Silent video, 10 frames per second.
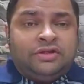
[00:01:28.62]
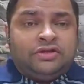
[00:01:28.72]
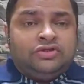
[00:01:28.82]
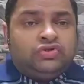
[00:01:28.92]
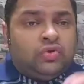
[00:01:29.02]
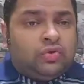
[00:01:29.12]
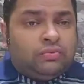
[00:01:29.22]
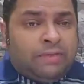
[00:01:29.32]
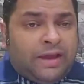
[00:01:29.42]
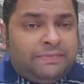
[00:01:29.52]
So
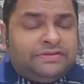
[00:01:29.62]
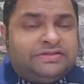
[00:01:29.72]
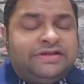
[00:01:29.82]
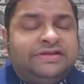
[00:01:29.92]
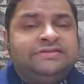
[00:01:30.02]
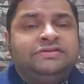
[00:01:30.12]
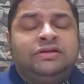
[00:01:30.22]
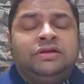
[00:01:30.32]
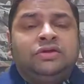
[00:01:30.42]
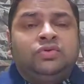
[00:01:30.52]
Bible says,
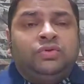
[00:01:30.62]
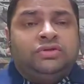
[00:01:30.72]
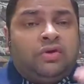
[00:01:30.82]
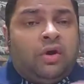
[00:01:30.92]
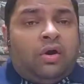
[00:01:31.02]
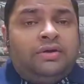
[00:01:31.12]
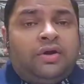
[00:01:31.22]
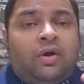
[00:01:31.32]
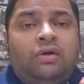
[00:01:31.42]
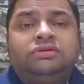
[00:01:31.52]
with God,
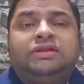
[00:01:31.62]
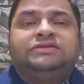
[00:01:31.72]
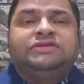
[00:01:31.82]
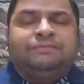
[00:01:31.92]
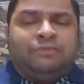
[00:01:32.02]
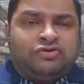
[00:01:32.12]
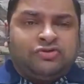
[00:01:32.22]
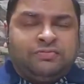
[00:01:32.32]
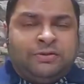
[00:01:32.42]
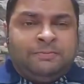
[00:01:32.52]
all things are
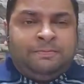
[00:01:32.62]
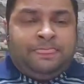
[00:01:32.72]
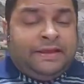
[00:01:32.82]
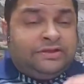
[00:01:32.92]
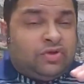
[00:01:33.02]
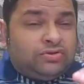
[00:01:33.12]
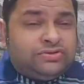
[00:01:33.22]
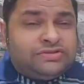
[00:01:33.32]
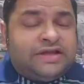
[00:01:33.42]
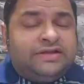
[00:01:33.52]
possible. It's
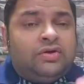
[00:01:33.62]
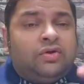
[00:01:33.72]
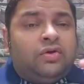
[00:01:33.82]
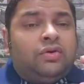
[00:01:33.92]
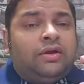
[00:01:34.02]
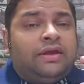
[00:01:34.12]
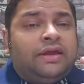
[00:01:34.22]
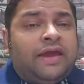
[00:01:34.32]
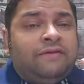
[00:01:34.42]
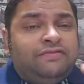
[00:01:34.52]
also said,
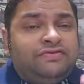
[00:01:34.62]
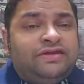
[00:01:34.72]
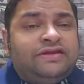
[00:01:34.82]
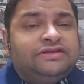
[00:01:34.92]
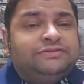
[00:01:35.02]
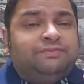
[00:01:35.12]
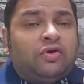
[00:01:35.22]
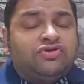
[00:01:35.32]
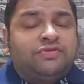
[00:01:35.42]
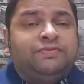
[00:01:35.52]
everything is
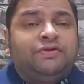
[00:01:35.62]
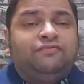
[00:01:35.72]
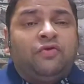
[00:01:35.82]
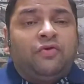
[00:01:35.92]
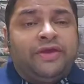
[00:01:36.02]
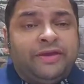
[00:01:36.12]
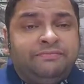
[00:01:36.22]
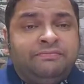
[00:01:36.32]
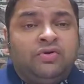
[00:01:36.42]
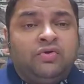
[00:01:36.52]
possible for
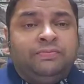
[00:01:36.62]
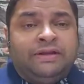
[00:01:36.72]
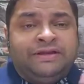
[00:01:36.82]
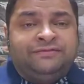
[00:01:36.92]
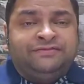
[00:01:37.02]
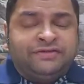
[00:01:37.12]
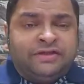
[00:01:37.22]
him who believes.